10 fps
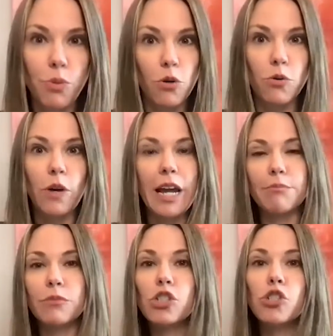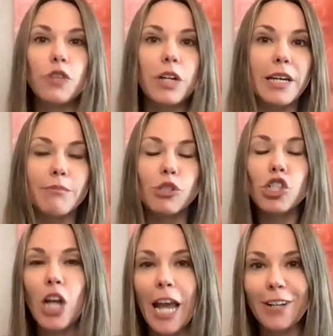programs, streams,
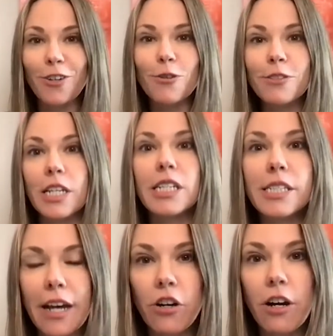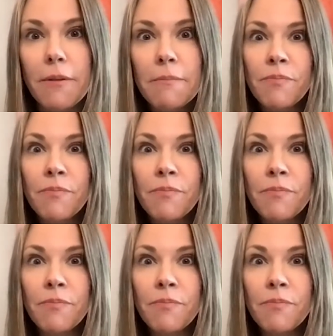channels, etc.